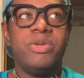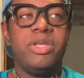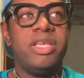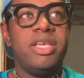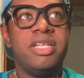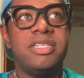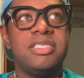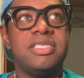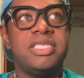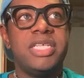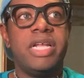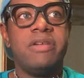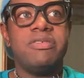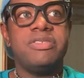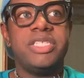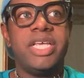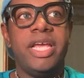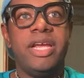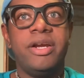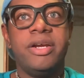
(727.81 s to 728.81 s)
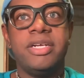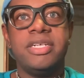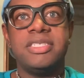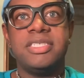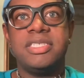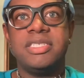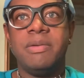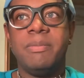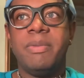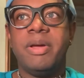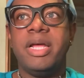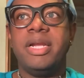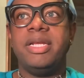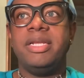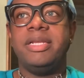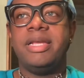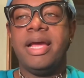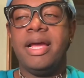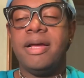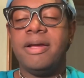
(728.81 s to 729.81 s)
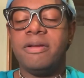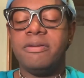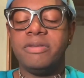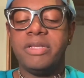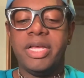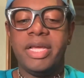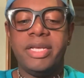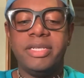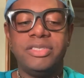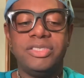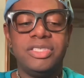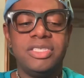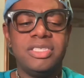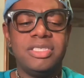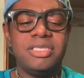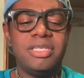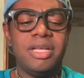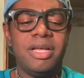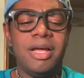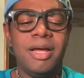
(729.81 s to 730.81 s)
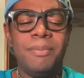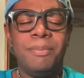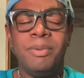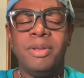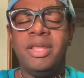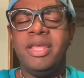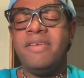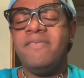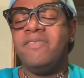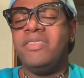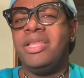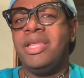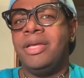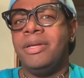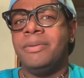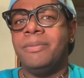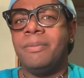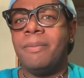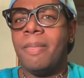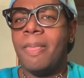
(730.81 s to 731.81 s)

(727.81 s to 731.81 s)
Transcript: instead of tearing somebody down, like, just uplift them.